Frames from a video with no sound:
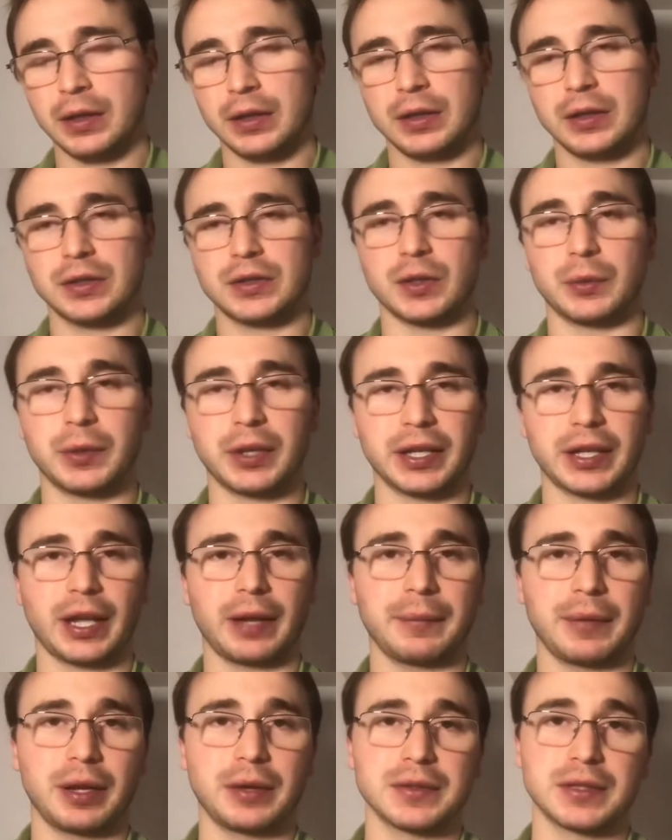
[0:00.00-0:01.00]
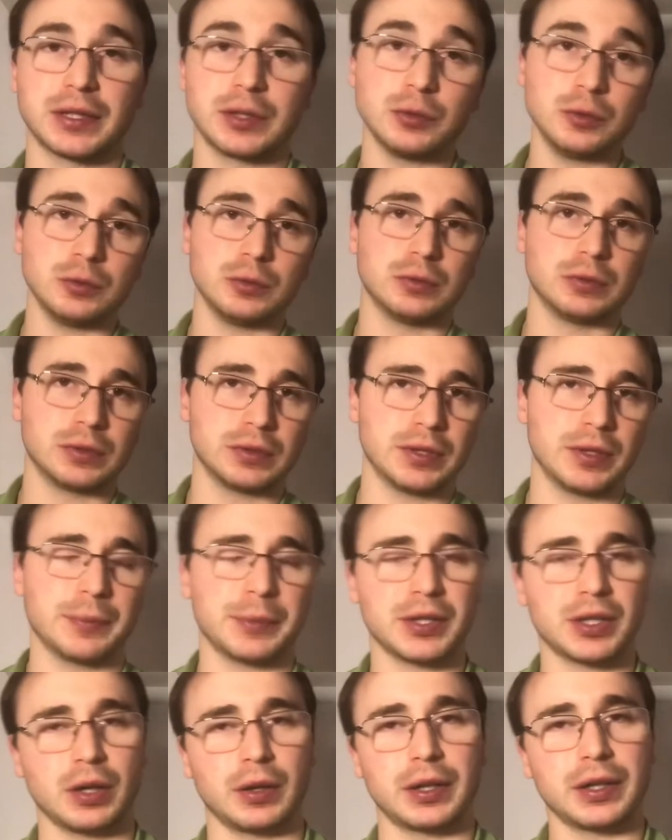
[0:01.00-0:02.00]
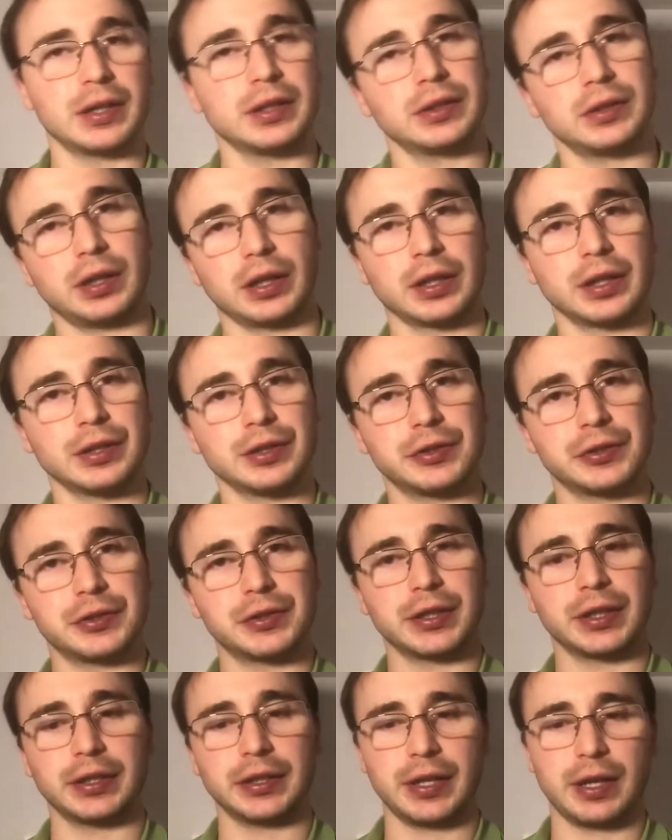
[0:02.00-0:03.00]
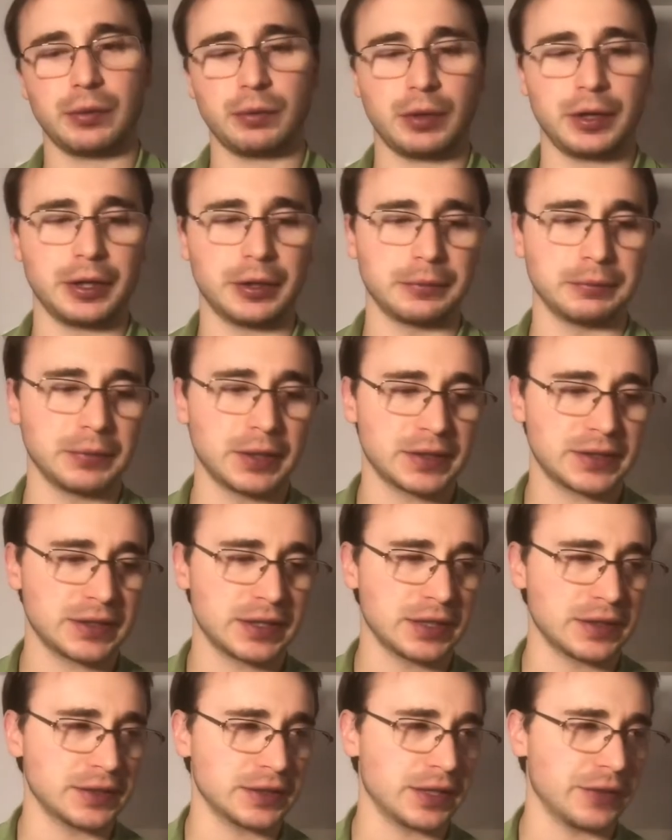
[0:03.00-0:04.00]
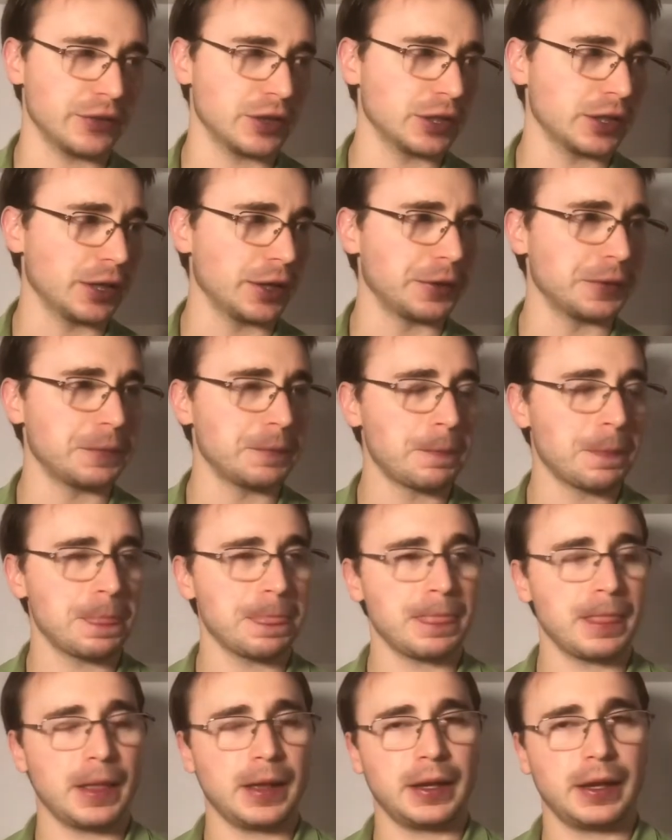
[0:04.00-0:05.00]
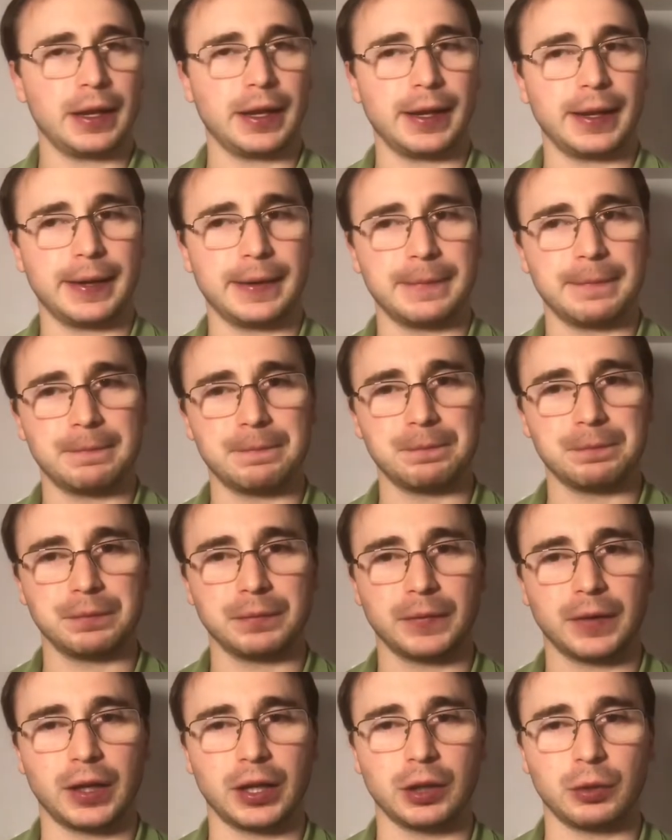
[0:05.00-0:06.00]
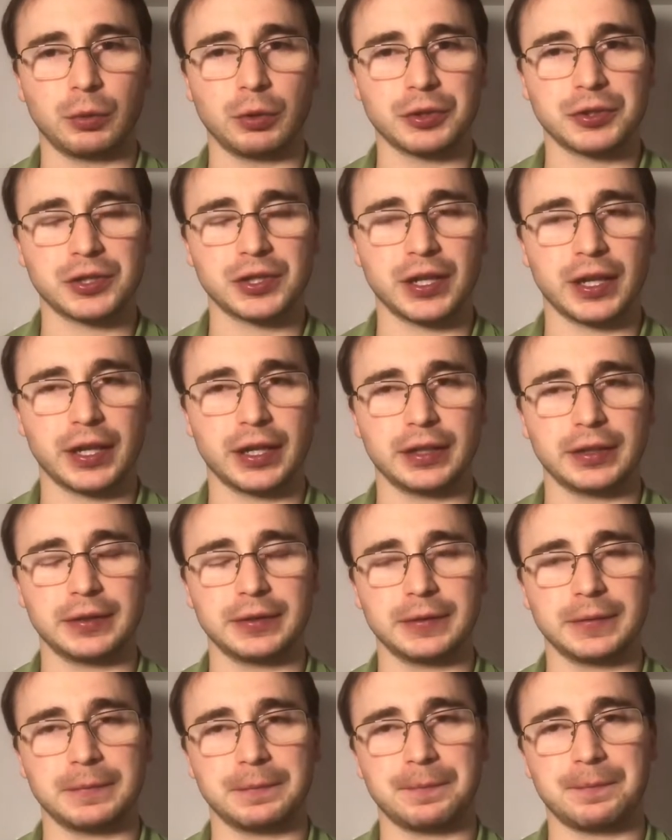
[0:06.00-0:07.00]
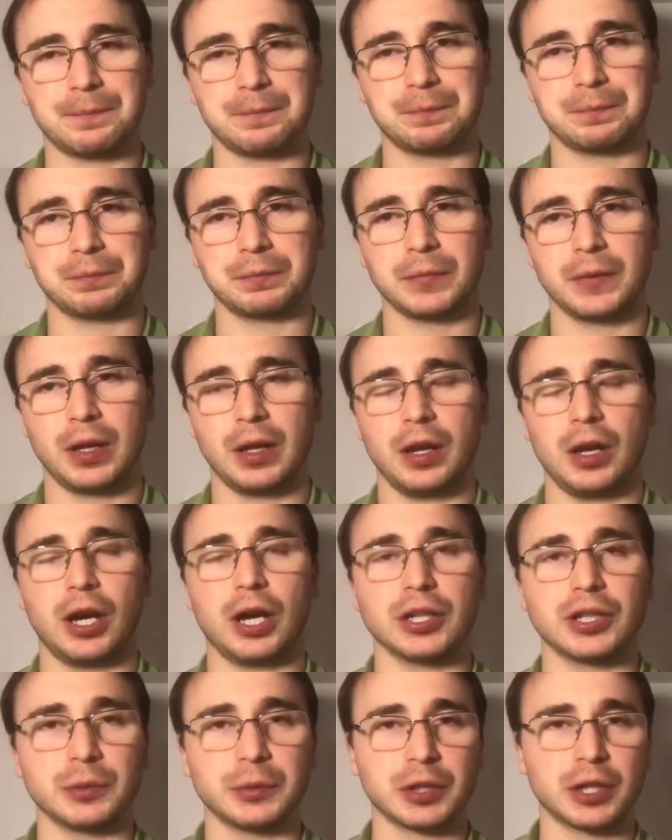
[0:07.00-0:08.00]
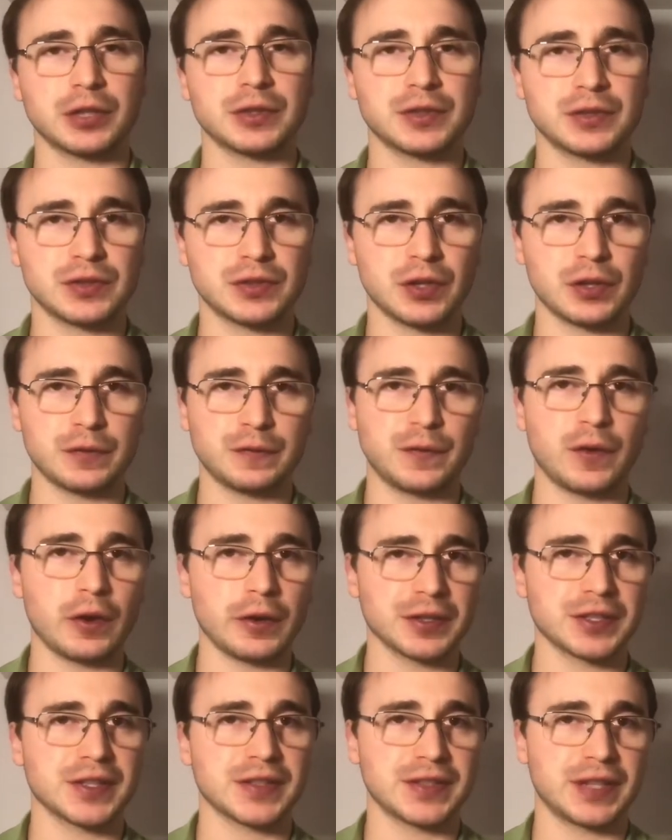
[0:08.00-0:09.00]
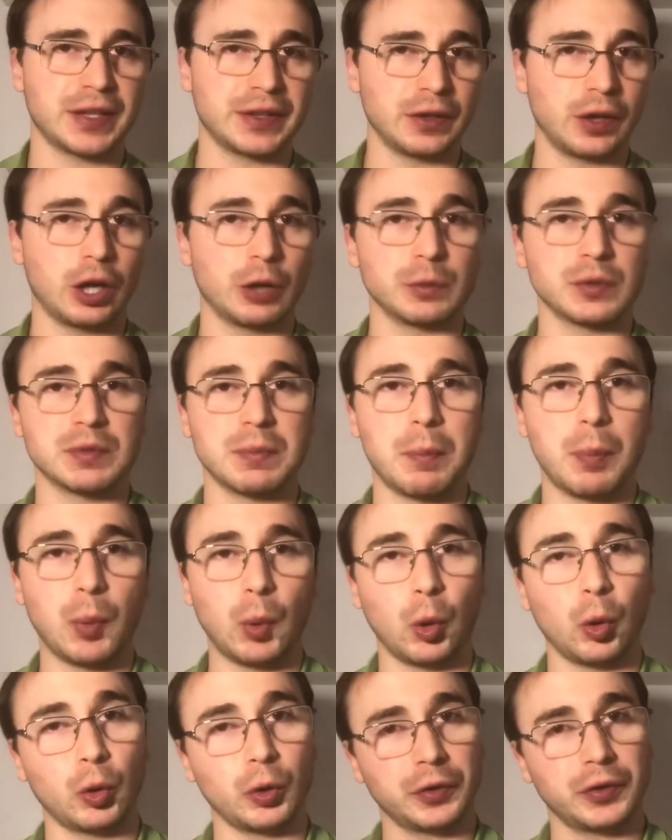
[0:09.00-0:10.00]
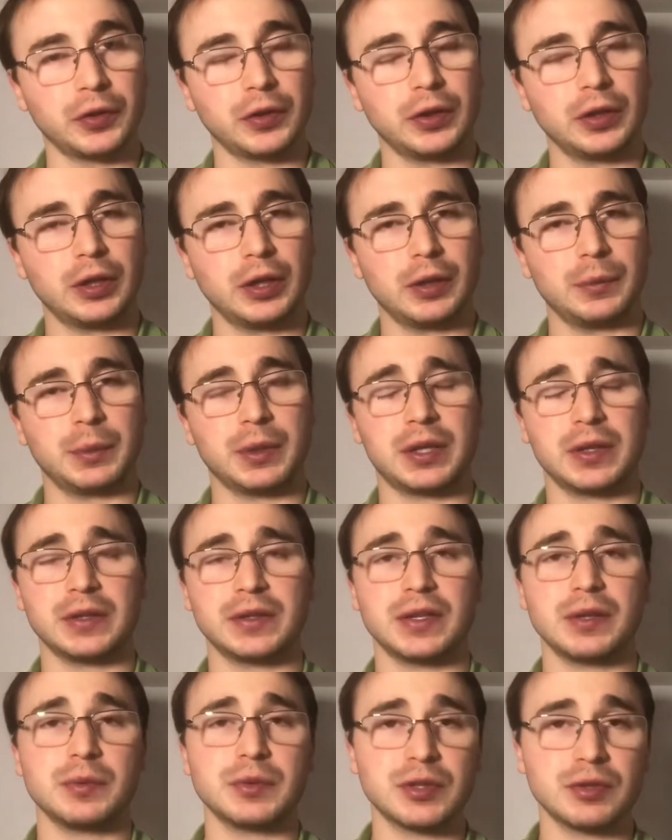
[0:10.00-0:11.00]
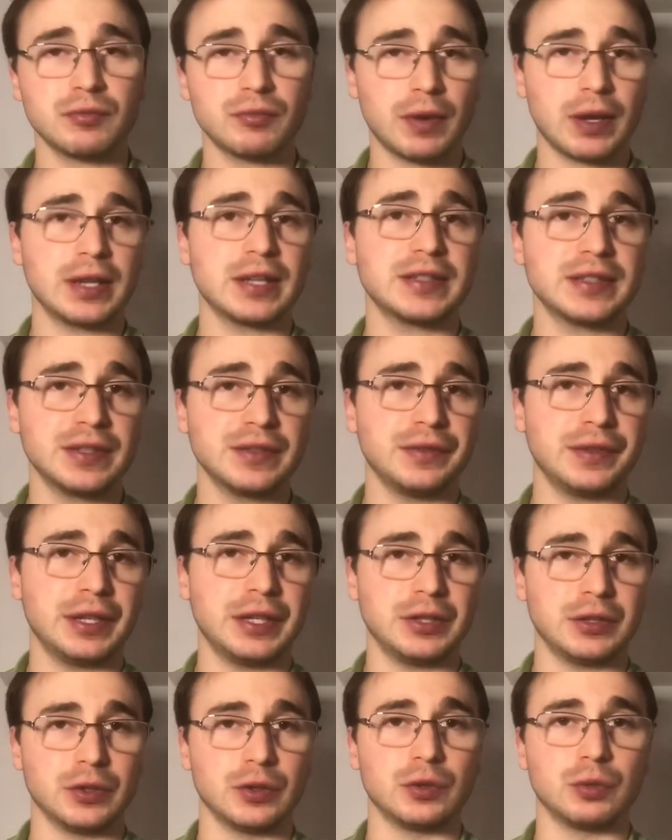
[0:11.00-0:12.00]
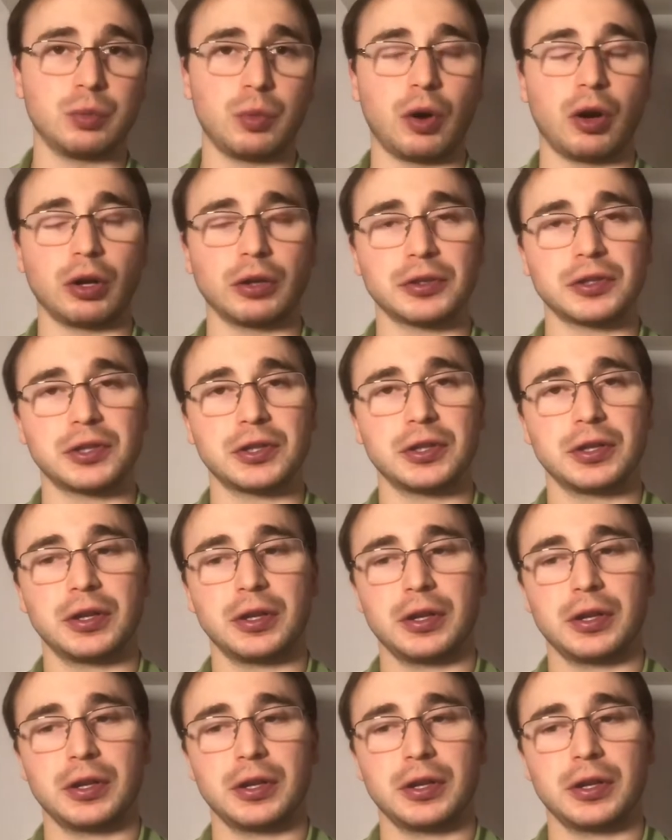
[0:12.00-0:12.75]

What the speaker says: So when it came out, I was like, ooh, that'd be kind of interesting. Yeah, why not? Let's give it a go. And I watched it, and I don't want to go so far as to say that I was bored, because it was a relatively good watch.